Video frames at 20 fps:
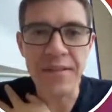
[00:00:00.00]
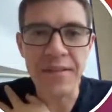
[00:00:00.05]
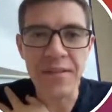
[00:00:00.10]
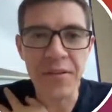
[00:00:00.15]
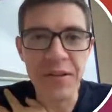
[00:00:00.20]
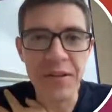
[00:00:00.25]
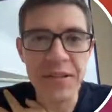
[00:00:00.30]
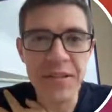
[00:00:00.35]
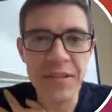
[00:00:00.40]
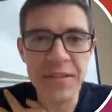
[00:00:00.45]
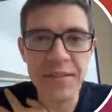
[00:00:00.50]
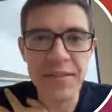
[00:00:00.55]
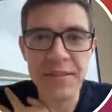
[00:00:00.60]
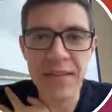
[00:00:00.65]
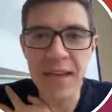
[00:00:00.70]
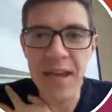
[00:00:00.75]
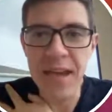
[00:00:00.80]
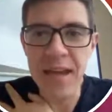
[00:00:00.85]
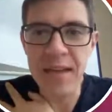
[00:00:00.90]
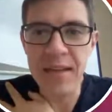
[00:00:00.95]
so in this
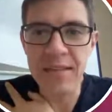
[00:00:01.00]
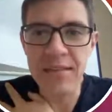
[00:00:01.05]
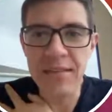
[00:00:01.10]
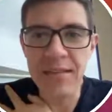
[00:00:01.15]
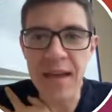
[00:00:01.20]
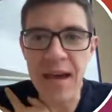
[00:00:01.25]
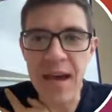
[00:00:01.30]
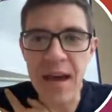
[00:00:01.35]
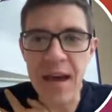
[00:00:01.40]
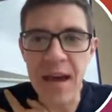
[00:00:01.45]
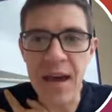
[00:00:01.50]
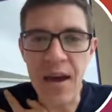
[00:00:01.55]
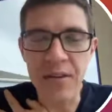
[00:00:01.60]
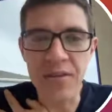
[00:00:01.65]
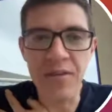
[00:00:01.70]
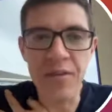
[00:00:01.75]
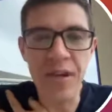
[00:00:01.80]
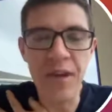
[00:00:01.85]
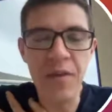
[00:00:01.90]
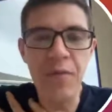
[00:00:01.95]
case,
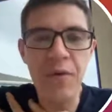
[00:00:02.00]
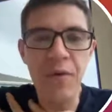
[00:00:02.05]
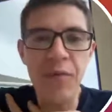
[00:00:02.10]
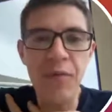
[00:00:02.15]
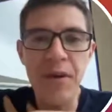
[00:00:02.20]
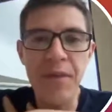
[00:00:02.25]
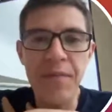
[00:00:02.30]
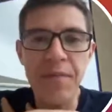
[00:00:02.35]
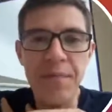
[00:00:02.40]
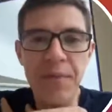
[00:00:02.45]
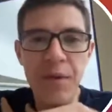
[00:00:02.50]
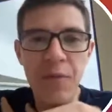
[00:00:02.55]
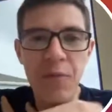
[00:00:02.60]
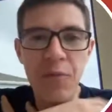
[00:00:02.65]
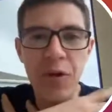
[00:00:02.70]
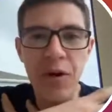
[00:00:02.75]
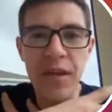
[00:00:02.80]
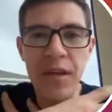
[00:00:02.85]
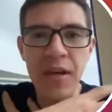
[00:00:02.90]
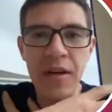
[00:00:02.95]
today what we've been
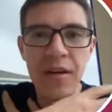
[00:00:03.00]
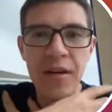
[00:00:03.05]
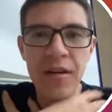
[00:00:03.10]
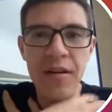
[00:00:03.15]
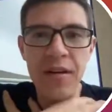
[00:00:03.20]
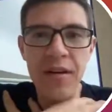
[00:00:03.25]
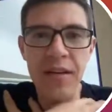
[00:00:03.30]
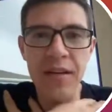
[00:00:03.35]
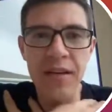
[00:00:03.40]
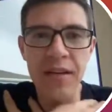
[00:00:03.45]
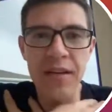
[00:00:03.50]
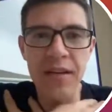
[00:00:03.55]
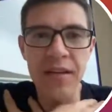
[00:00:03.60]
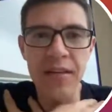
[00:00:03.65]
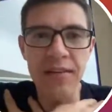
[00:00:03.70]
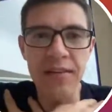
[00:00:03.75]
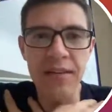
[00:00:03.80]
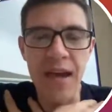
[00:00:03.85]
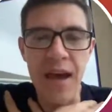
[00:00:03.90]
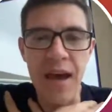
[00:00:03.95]
working on
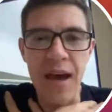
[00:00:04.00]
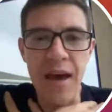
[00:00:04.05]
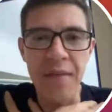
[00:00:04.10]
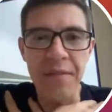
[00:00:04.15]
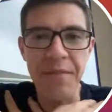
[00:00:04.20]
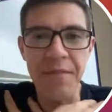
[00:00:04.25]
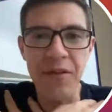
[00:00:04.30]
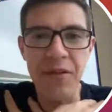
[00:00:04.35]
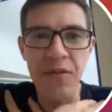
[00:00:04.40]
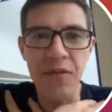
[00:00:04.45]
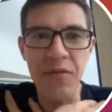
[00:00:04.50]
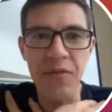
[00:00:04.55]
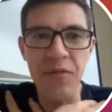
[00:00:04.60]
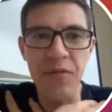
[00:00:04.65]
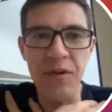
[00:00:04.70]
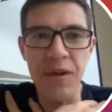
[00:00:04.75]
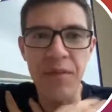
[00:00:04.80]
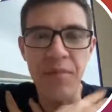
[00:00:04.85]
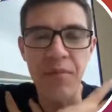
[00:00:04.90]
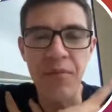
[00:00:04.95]
is a
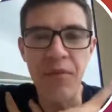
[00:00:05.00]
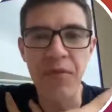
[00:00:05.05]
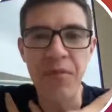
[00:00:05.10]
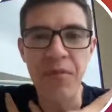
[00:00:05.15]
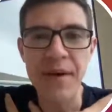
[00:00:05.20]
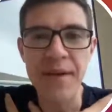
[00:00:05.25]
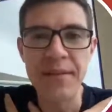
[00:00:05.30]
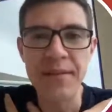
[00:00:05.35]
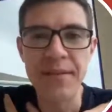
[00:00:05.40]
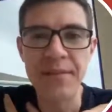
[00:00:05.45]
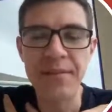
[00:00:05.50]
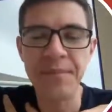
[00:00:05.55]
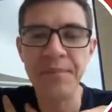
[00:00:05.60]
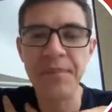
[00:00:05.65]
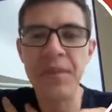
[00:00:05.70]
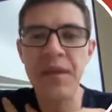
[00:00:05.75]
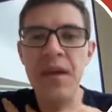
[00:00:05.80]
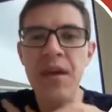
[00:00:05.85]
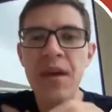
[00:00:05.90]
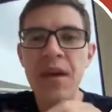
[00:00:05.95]
few improvements.
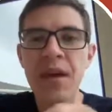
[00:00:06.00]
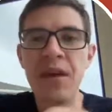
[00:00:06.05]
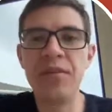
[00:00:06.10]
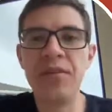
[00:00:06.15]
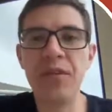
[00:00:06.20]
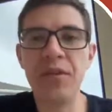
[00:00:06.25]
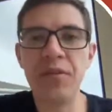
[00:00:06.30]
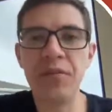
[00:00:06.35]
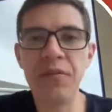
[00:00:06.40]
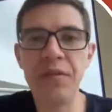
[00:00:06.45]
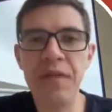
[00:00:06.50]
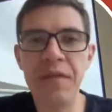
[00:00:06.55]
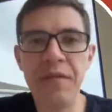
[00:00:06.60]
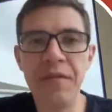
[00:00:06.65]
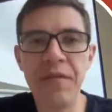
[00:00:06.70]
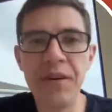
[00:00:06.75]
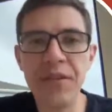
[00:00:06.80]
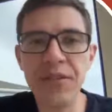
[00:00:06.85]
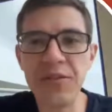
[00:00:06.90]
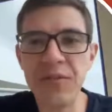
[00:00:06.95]
So the
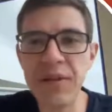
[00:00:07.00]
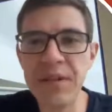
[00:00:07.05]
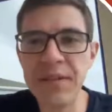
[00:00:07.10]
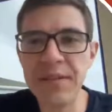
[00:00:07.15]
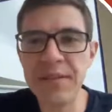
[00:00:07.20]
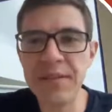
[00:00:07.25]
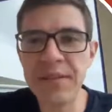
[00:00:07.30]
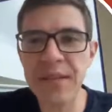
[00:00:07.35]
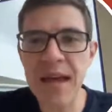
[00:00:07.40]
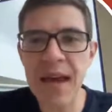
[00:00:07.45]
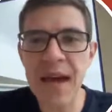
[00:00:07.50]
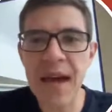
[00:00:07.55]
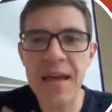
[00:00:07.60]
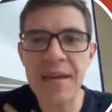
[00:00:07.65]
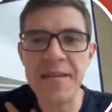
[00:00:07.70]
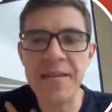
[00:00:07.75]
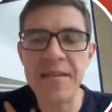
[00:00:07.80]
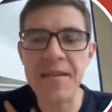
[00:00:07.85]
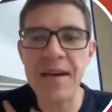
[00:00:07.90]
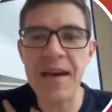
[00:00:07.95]
first one is
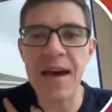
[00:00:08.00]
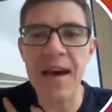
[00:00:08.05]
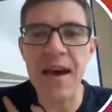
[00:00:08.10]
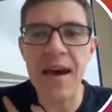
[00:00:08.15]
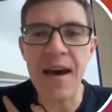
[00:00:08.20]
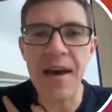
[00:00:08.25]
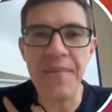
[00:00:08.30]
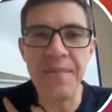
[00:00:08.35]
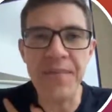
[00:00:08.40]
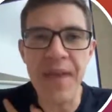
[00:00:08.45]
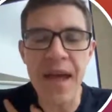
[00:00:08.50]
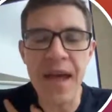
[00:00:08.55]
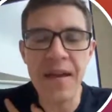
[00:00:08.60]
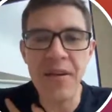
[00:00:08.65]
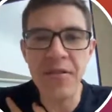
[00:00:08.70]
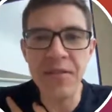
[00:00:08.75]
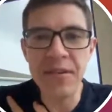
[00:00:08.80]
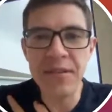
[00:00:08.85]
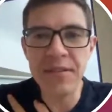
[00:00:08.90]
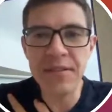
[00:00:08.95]
that I
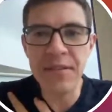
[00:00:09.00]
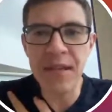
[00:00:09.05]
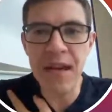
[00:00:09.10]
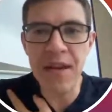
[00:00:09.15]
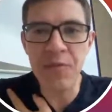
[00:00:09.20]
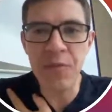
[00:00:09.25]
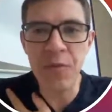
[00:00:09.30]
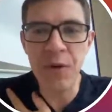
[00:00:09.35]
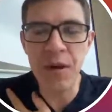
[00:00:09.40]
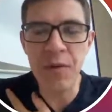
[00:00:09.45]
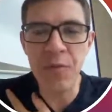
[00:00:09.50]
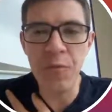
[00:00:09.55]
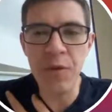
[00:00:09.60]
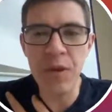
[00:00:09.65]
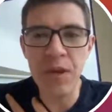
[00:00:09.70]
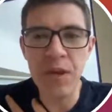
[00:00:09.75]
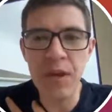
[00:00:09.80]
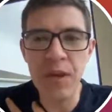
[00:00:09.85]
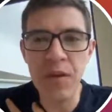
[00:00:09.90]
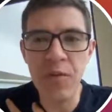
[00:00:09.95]
noticed that when
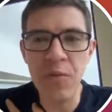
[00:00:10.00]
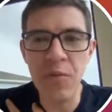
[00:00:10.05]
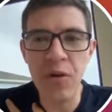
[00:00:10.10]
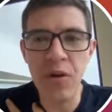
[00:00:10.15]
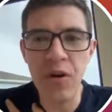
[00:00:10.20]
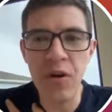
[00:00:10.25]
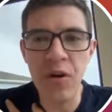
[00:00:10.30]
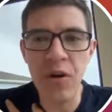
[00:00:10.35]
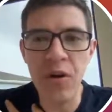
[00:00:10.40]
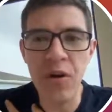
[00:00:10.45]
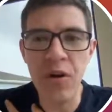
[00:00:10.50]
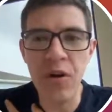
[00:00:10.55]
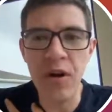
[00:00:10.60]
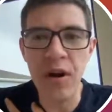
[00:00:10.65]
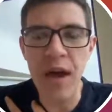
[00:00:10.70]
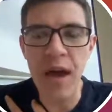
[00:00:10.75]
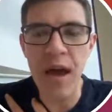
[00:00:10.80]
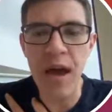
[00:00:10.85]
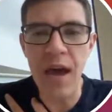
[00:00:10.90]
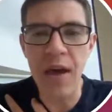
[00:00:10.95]
we were
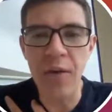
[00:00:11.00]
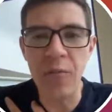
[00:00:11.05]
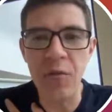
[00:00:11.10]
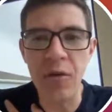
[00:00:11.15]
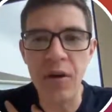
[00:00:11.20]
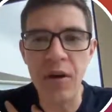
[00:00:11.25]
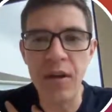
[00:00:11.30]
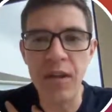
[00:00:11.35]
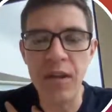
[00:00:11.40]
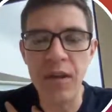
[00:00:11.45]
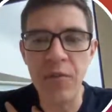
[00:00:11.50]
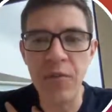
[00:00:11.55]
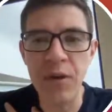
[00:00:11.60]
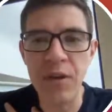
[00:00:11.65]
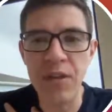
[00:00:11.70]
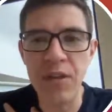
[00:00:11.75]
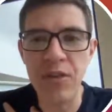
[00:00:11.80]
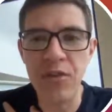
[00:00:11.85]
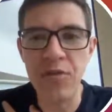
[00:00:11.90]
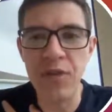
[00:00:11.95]
working
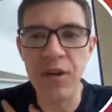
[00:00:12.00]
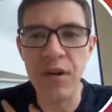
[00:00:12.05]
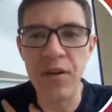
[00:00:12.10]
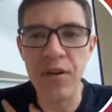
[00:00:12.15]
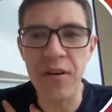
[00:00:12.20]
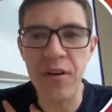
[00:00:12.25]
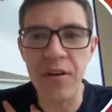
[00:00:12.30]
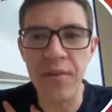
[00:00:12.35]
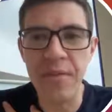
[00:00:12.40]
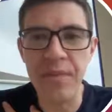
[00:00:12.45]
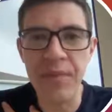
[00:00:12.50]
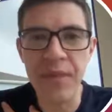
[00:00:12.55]
with Twitter,